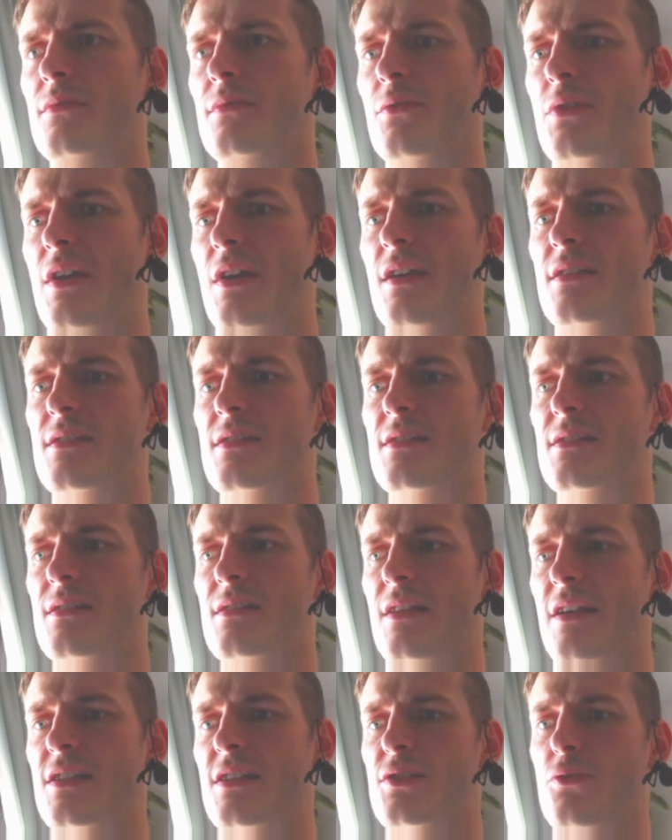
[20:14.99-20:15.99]
Okay, it's
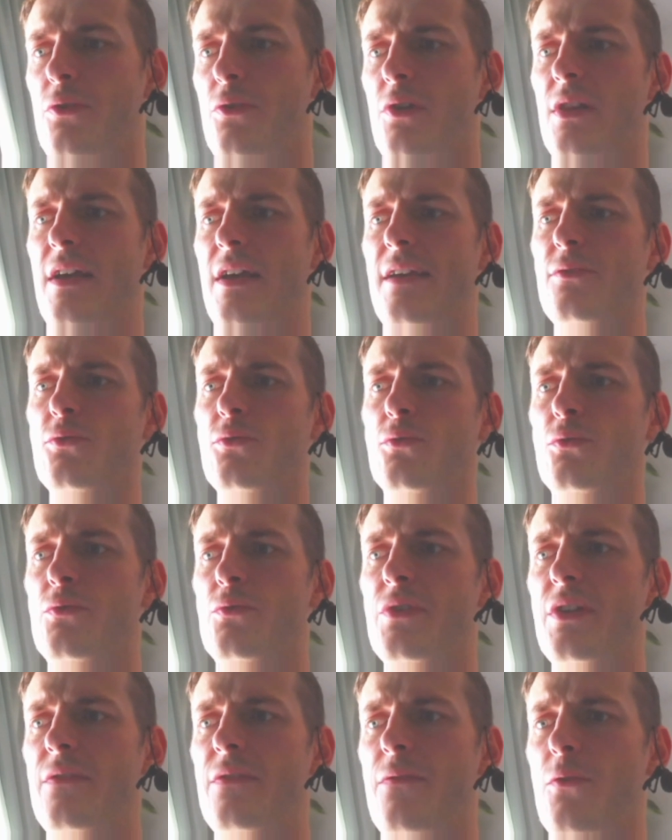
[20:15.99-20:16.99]
like storyline. You
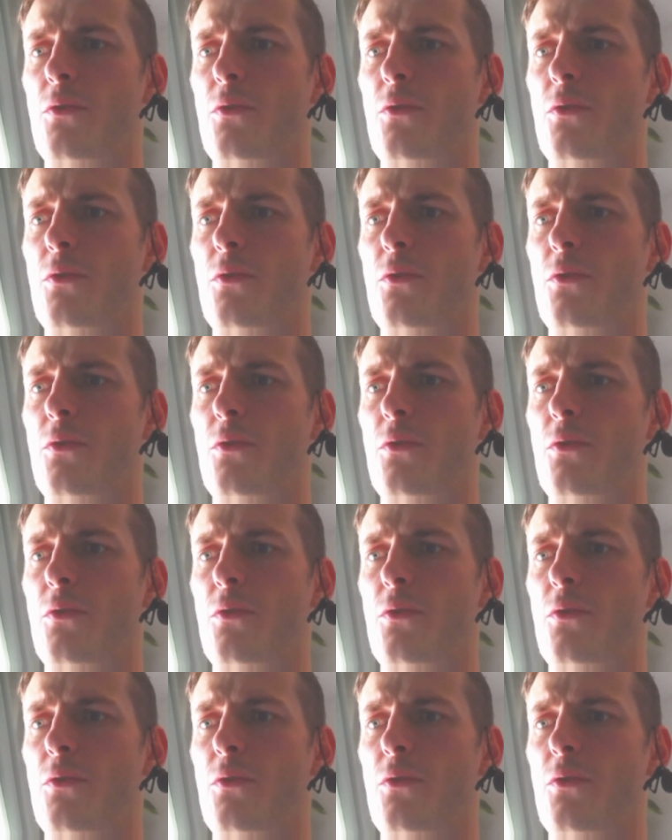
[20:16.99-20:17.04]
could read